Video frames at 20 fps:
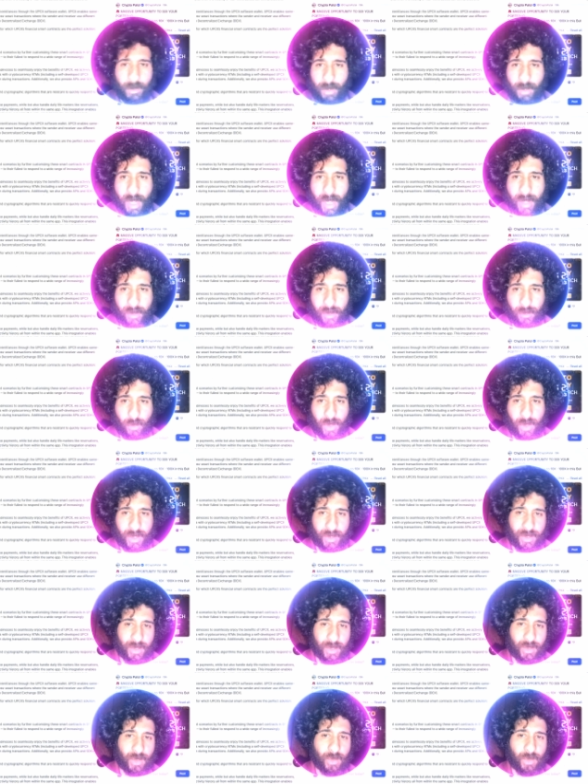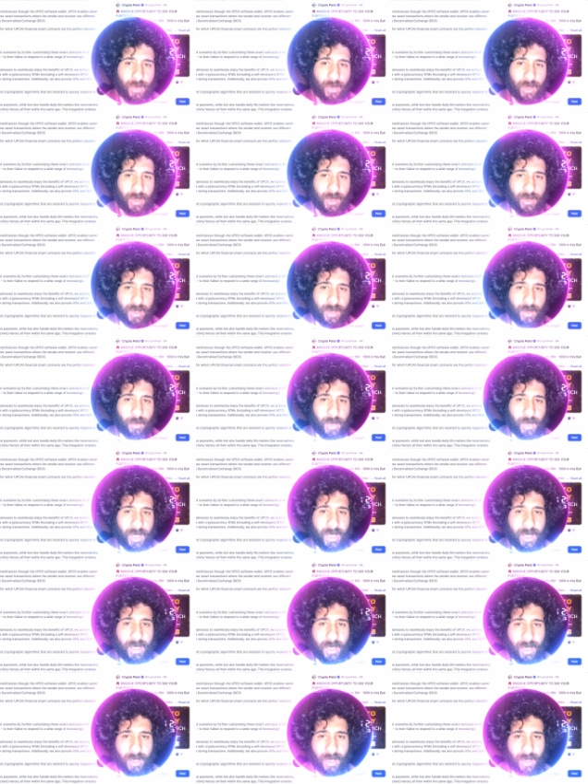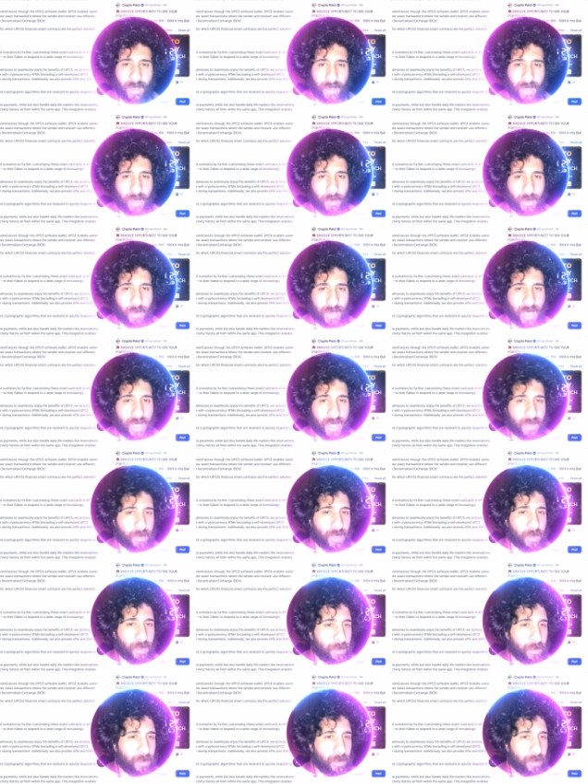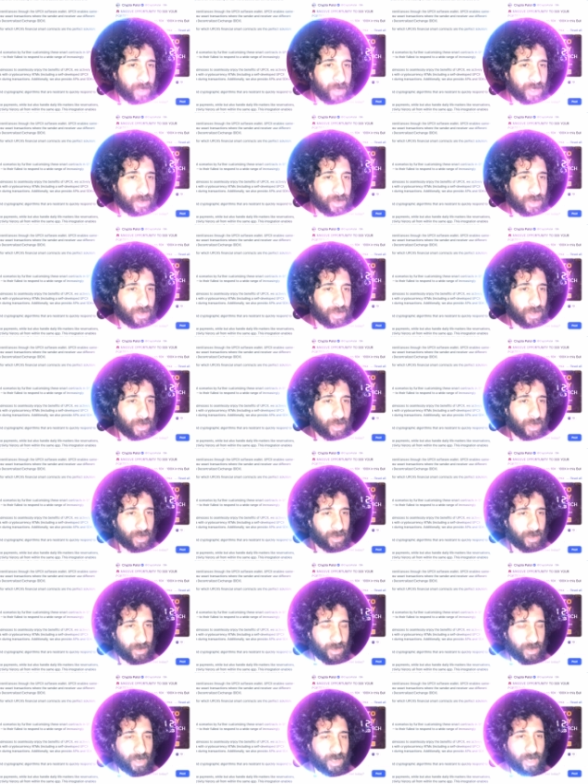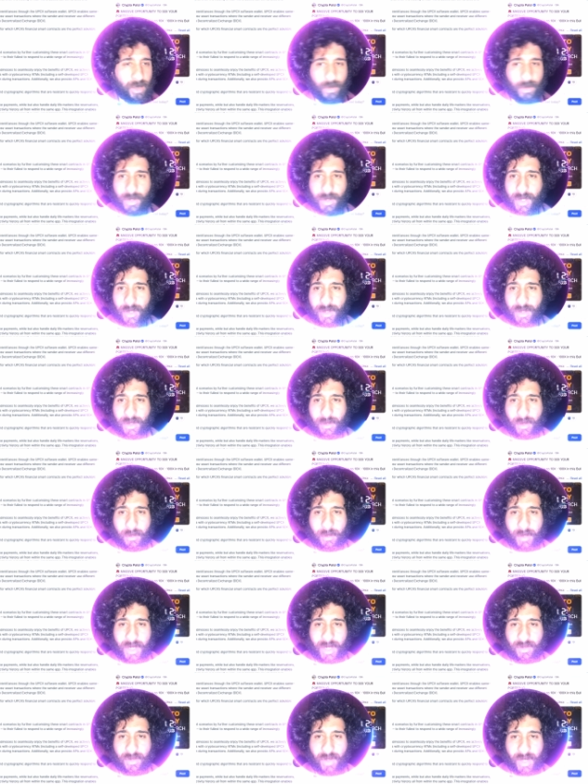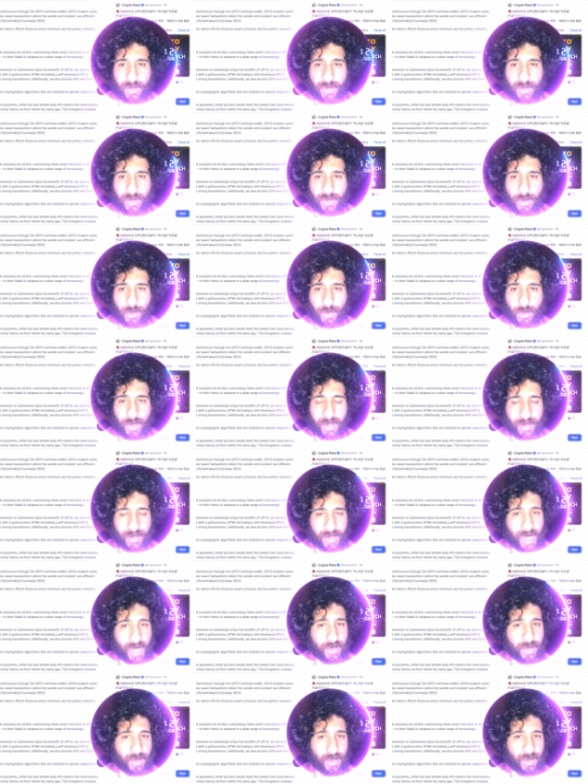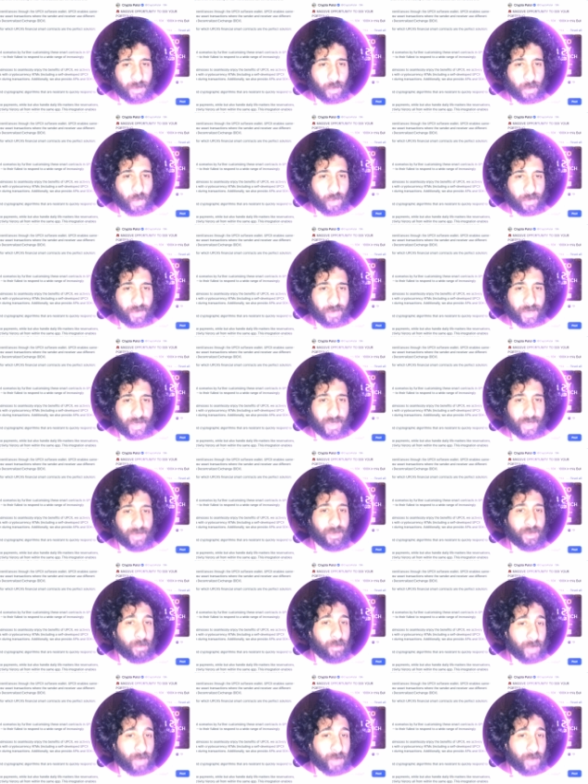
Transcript: And what does it do? Simply, it enables high-speed payments, and it's an ecosystem that makes financial transactions more efficient,